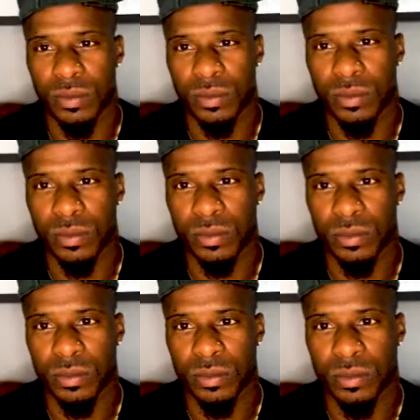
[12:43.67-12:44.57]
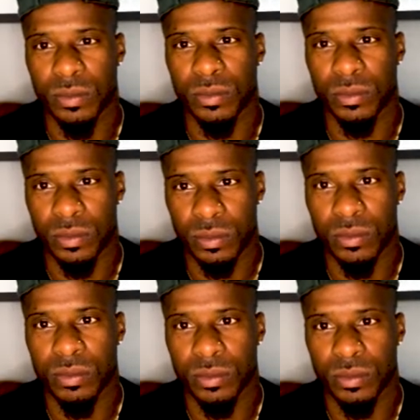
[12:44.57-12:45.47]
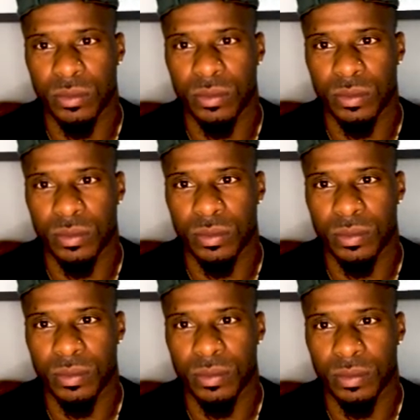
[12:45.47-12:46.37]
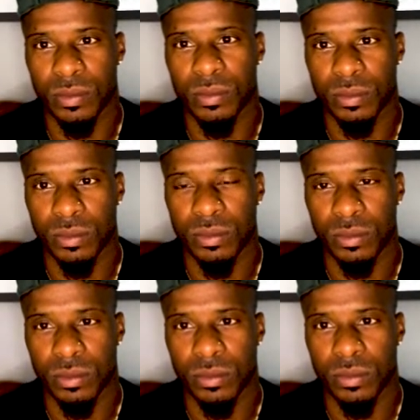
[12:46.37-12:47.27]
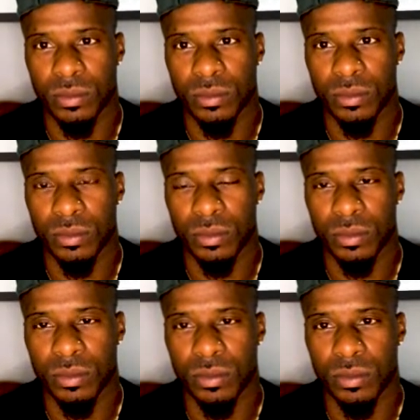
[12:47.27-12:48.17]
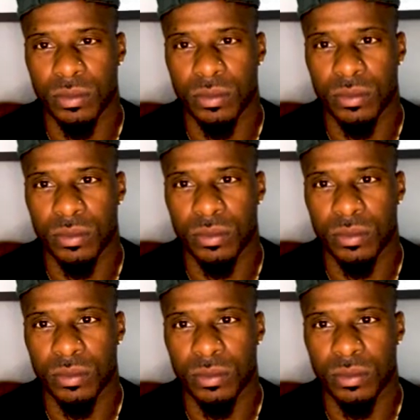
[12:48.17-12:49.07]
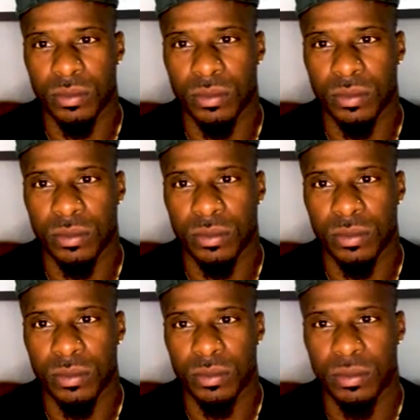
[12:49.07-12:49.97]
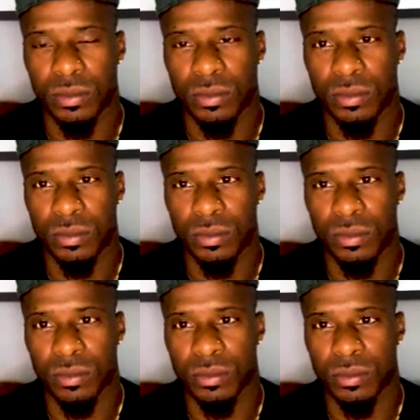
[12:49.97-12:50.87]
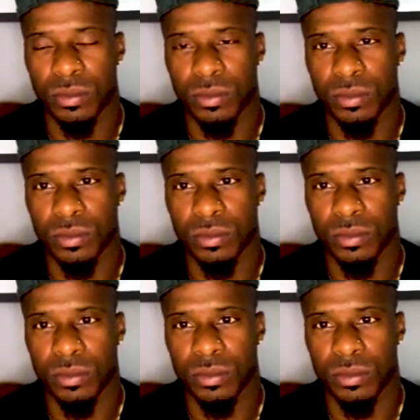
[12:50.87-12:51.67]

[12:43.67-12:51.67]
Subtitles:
[no speech]